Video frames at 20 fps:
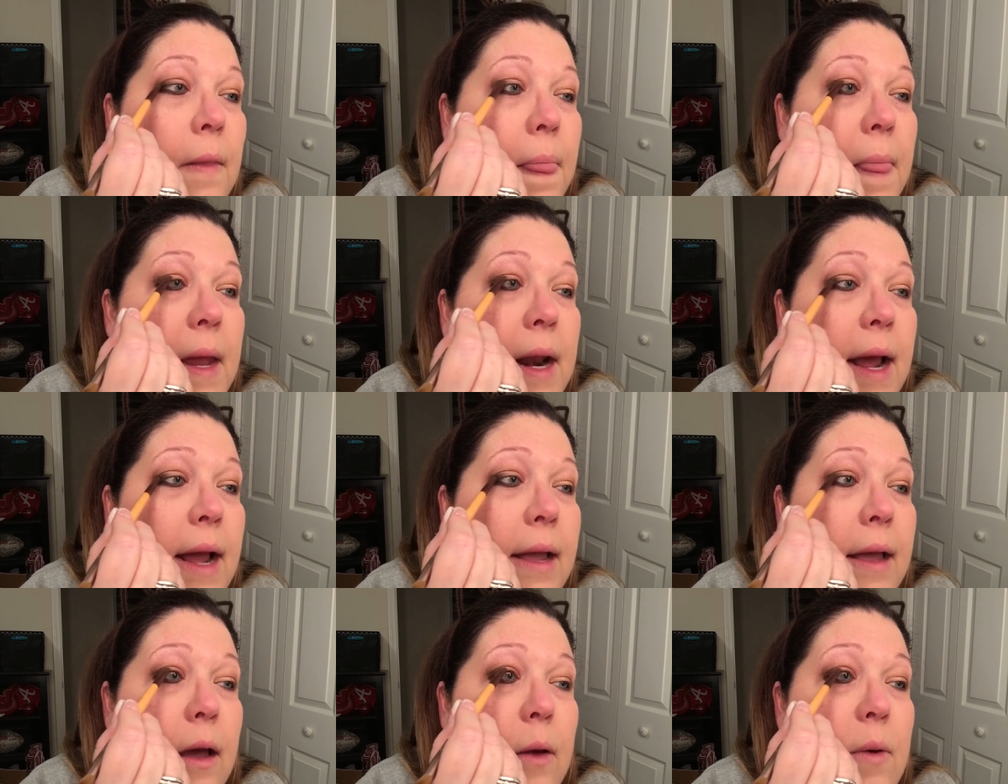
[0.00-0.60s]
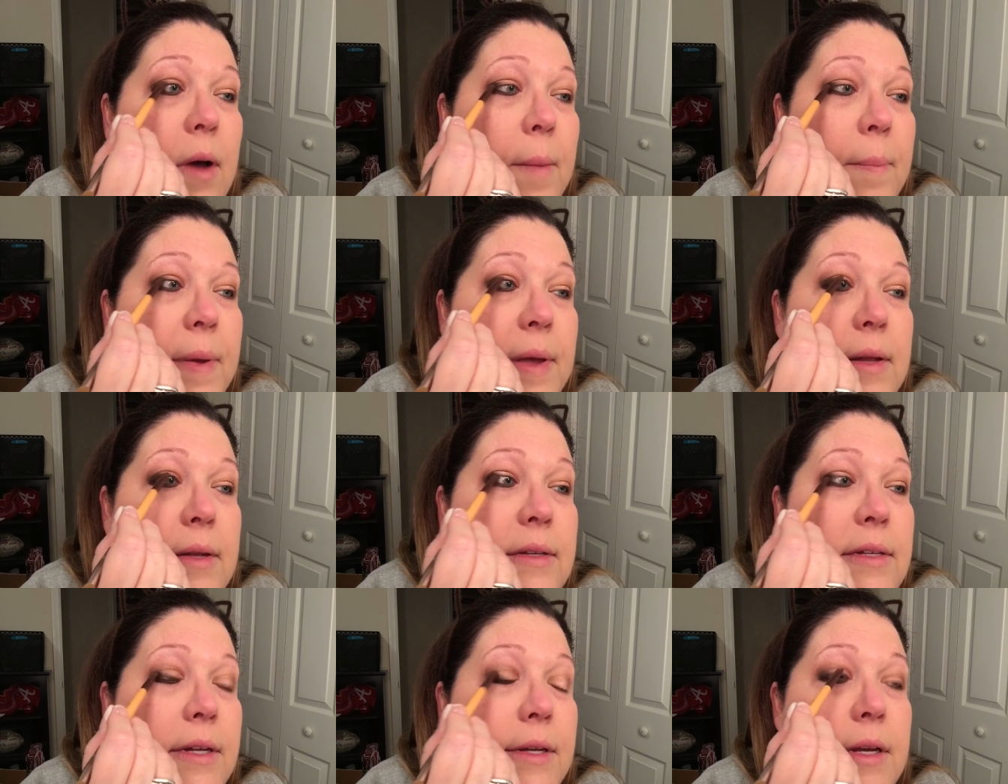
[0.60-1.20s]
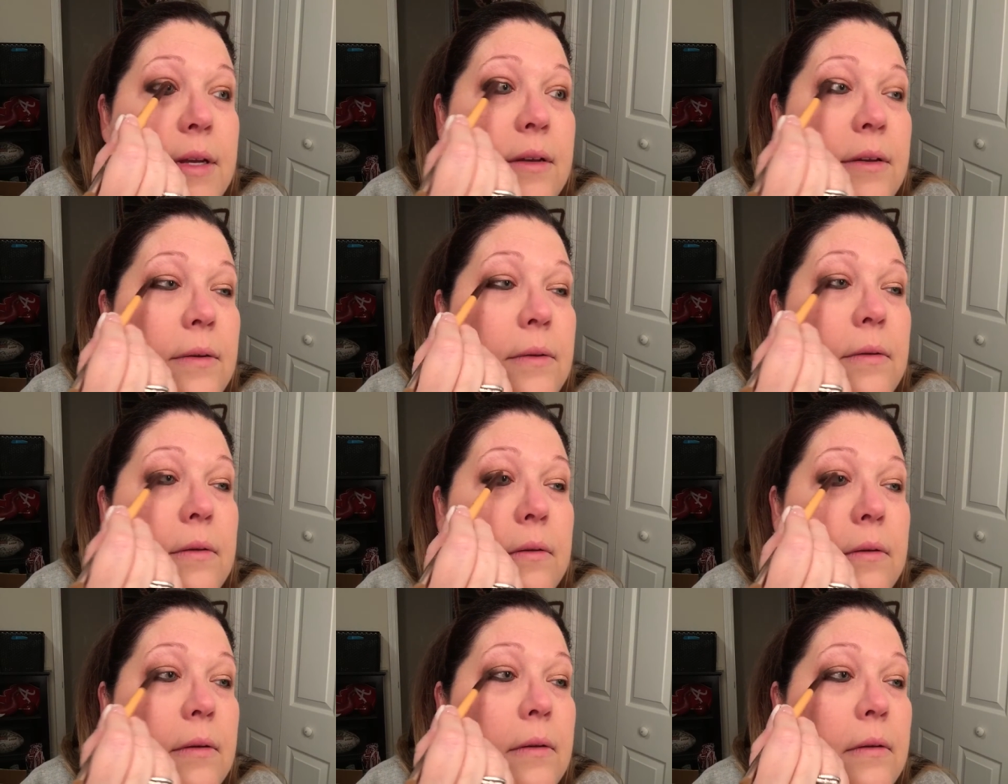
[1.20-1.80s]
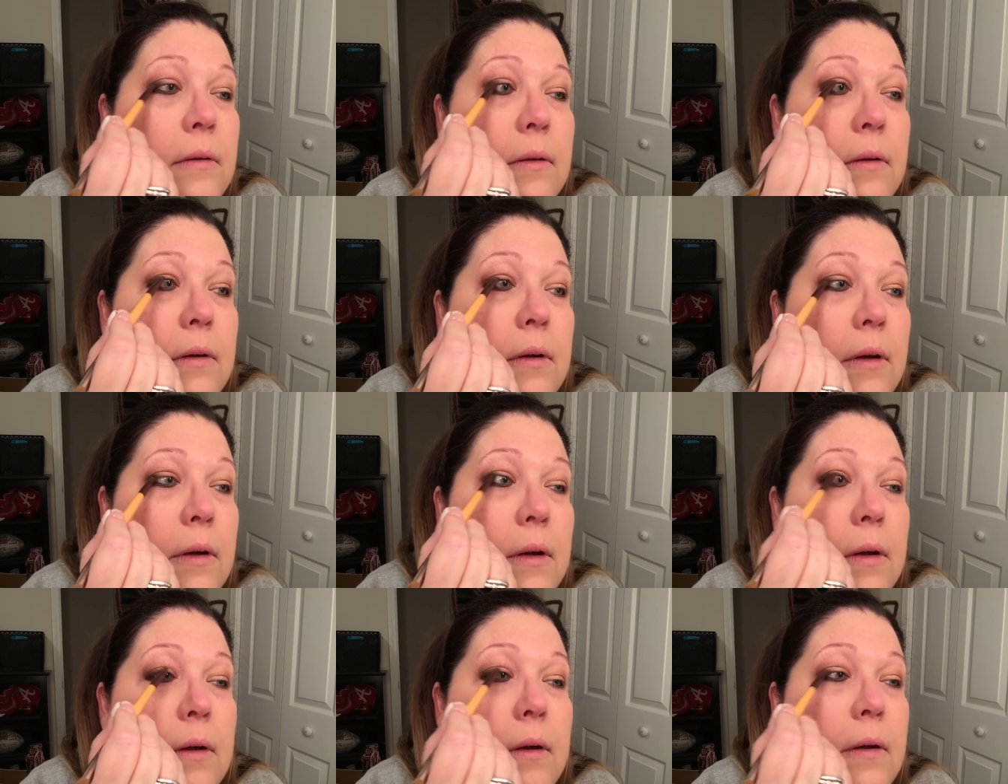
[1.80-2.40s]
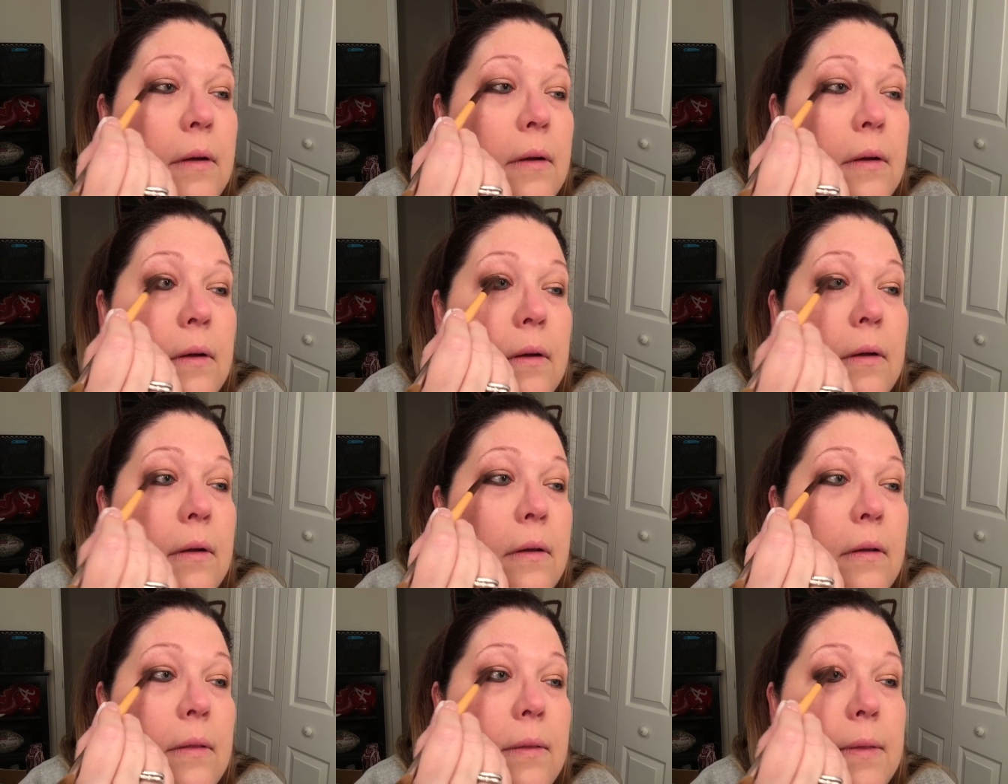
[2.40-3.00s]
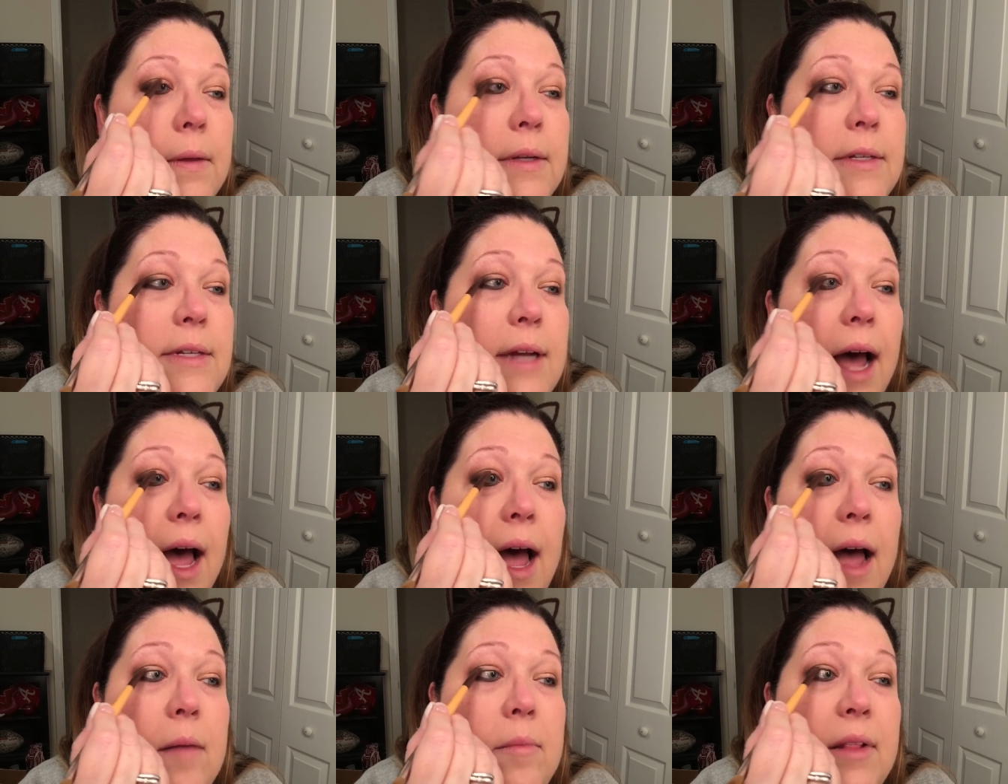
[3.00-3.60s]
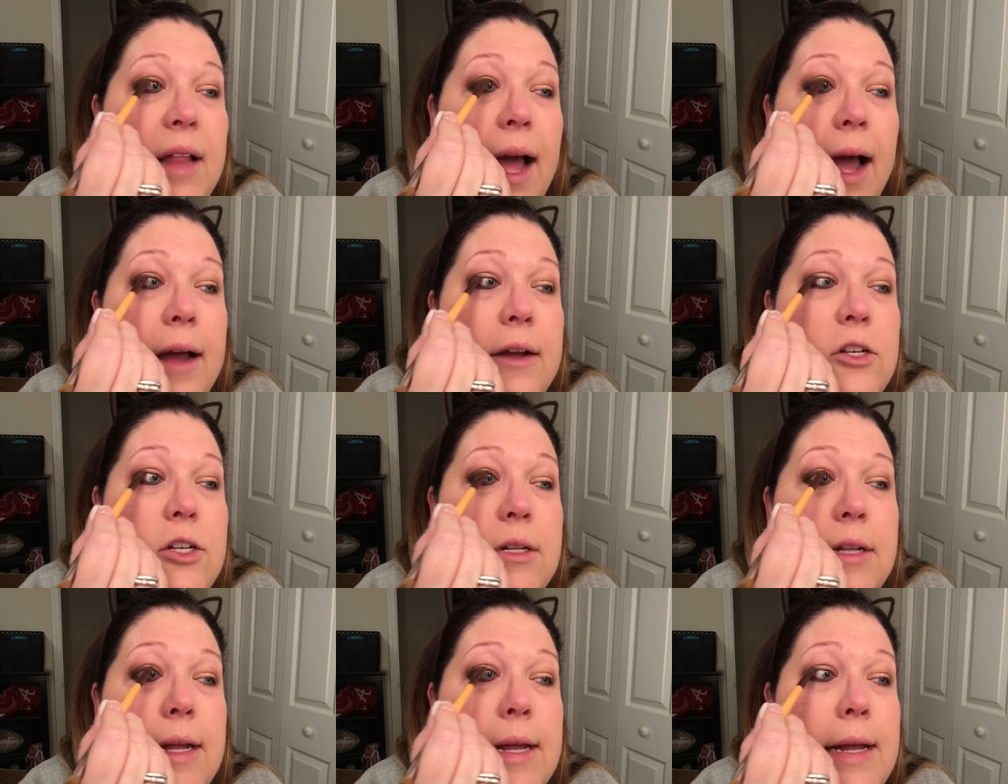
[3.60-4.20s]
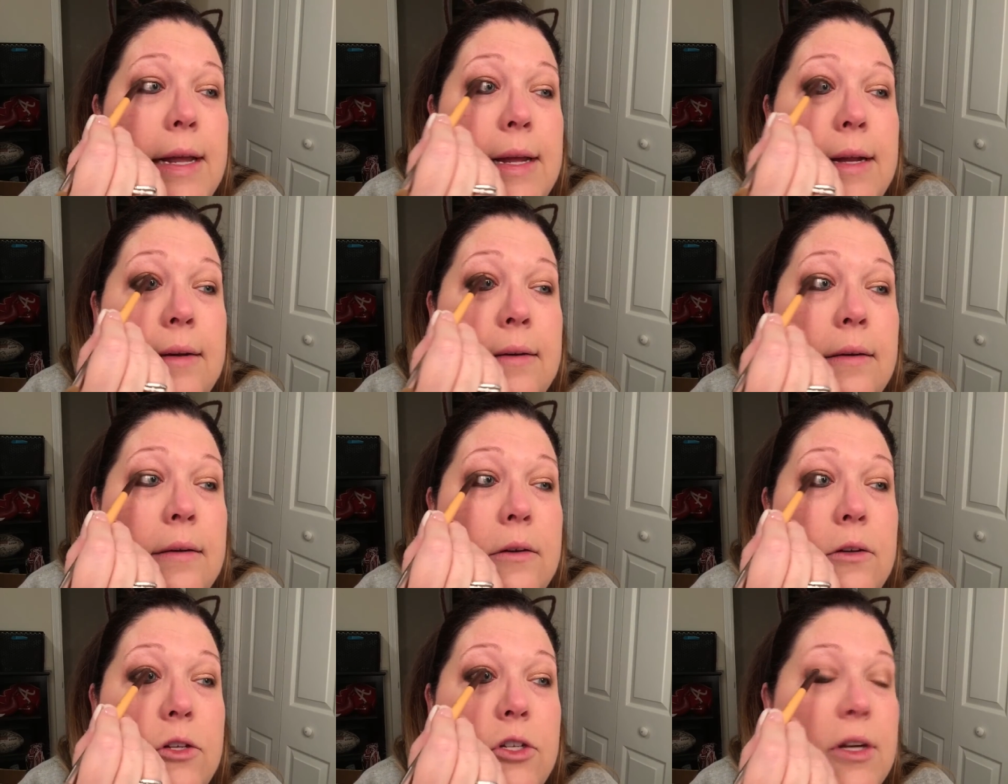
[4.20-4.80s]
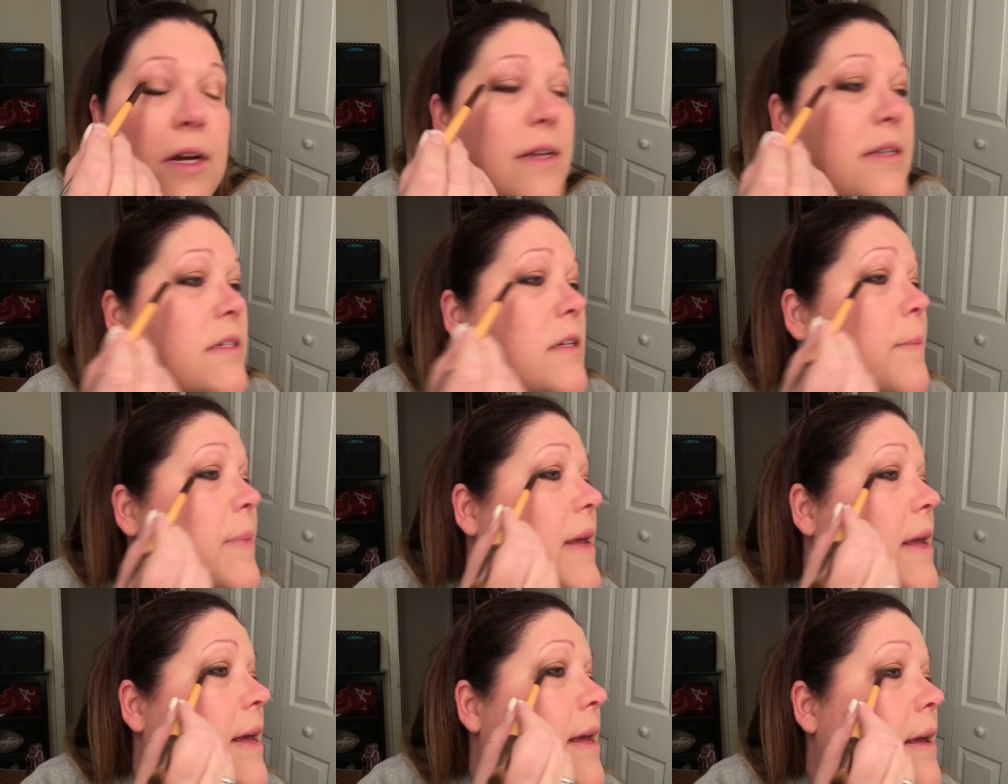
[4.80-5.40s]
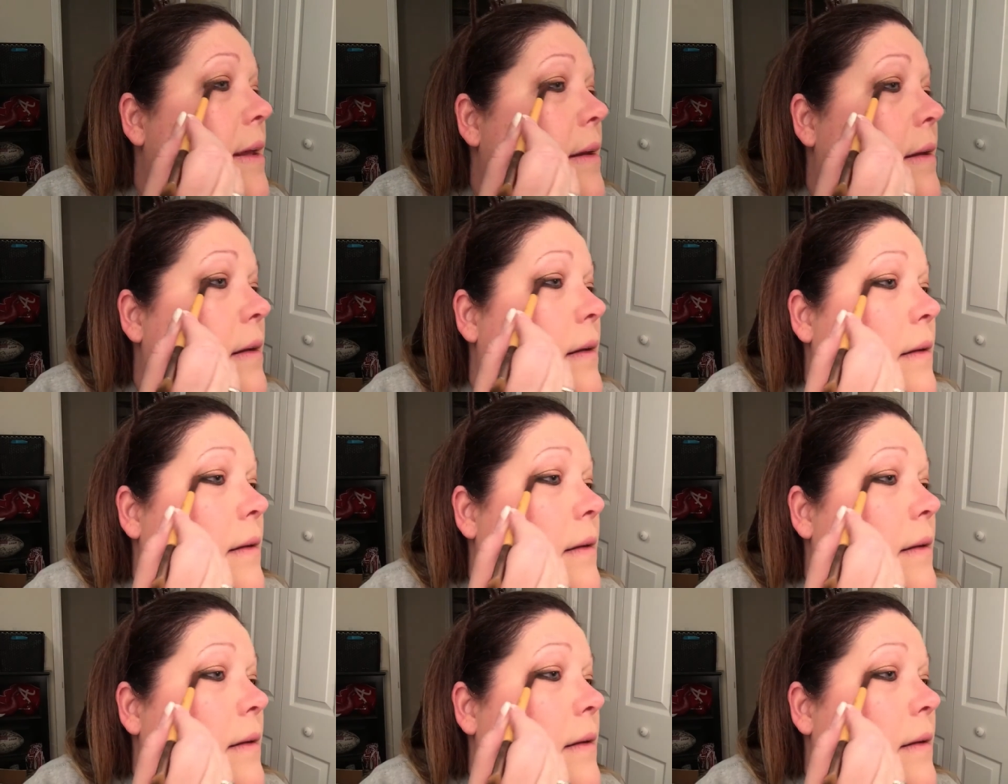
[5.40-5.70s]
Then I go up into the top lash line just a bit.